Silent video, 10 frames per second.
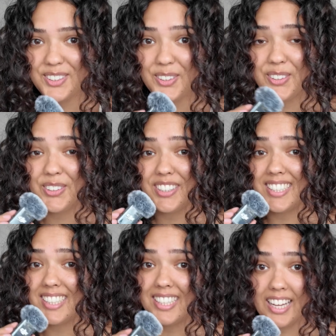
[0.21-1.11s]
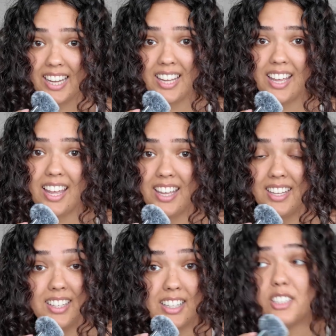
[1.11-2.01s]
so today
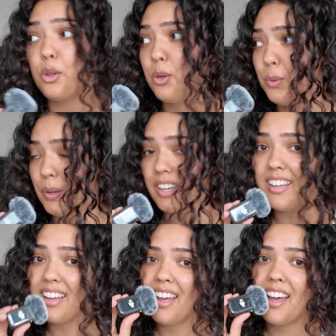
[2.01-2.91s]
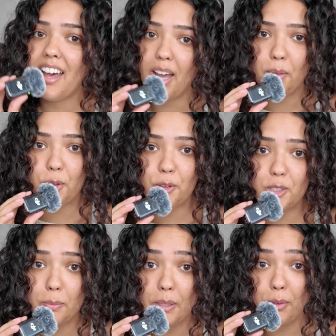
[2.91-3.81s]
and this whole week, I'm going
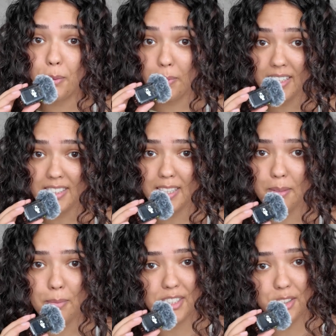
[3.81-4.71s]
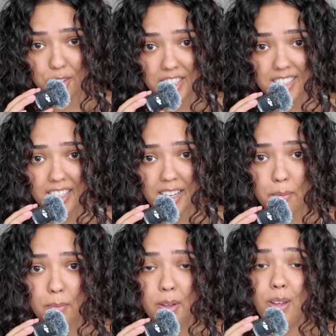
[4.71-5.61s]
to be replacing my screen
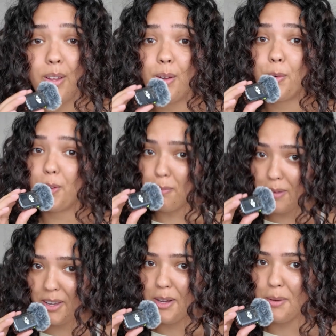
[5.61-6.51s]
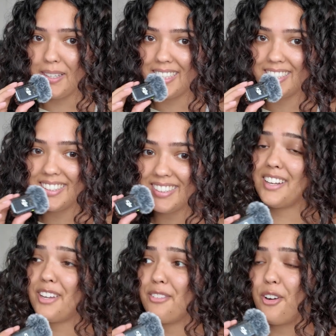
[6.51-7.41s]
time with my hobbies.
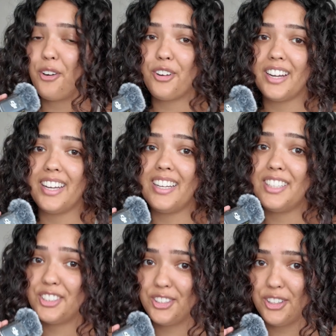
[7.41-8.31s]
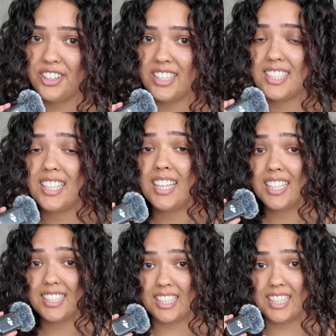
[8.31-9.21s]
And I've already started
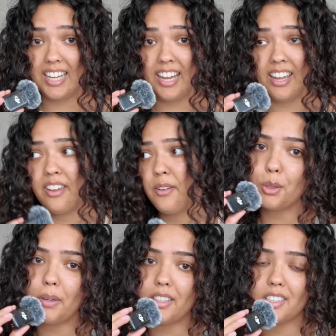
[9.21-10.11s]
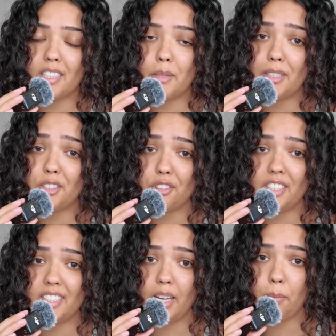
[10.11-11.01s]
today. So basically, my
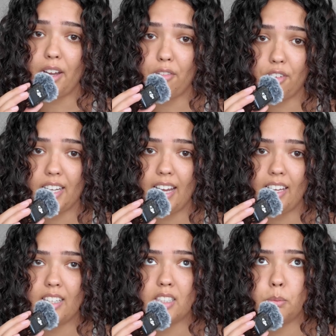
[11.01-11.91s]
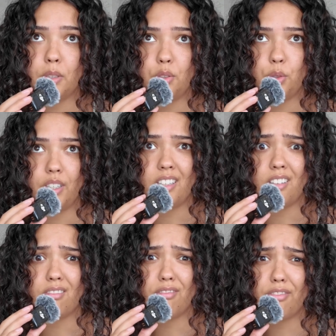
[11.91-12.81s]
screen time every day is
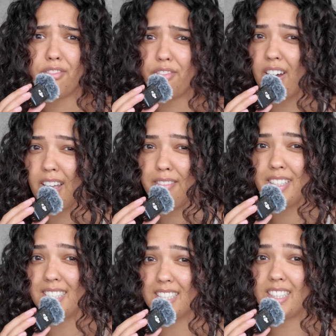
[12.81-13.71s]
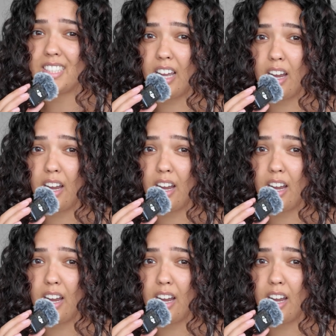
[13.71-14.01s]
between 5 and 6